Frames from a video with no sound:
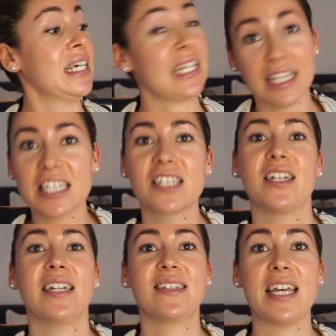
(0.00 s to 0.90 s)
get this
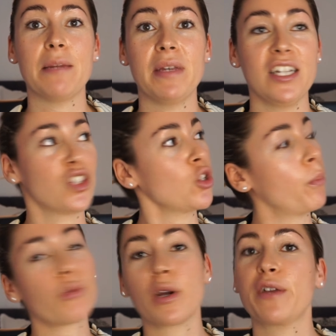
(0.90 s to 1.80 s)
done in 10 minutes, so
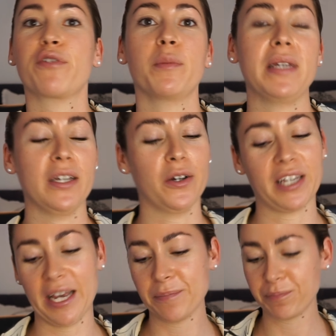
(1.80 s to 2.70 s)
pray for me,
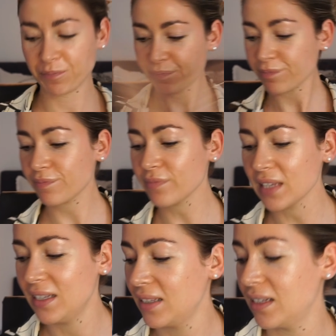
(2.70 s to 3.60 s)
okay?
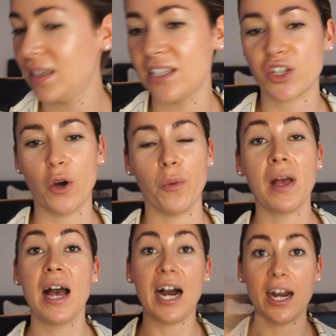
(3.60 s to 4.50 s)
Let's go.
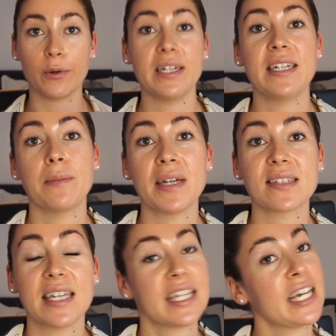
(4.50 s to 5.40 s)
I already did my
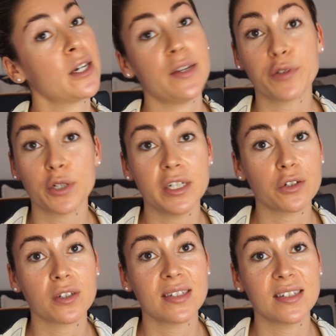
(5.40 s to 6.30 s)
skincare. If you're
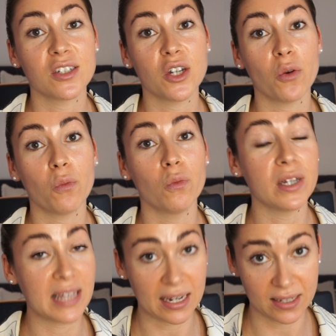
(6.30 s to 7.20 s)
interested to know what
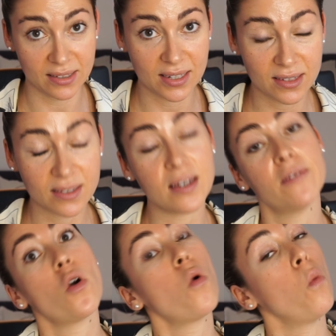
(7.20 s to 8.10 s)
that consists
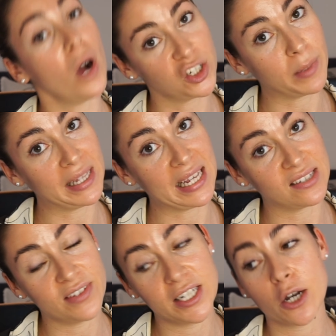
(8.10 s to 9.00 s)
of, watch my
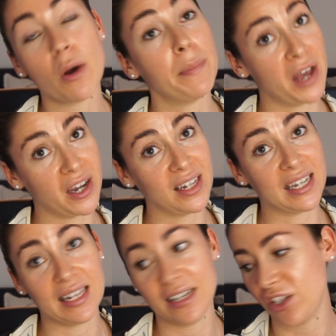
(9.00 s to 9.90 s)
last video. I'm not gonna
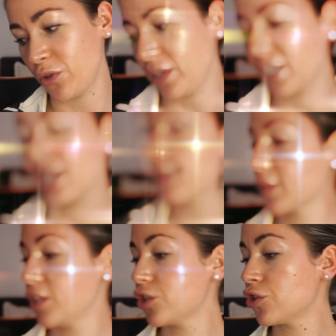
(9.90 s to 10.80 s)
get into it. I'm
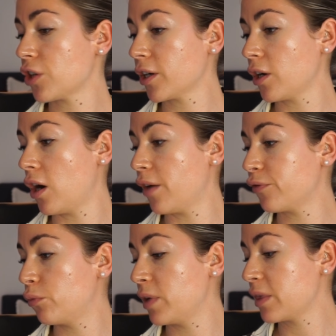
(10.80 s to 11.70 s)
gonna start
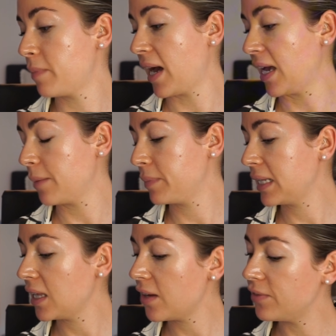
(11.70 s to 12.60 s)
off with my
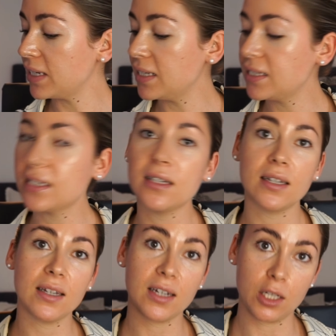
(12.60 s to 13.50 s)
beloved
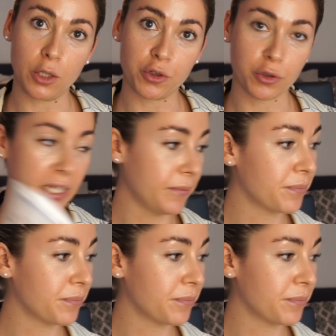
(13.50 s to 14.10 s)
glow screen,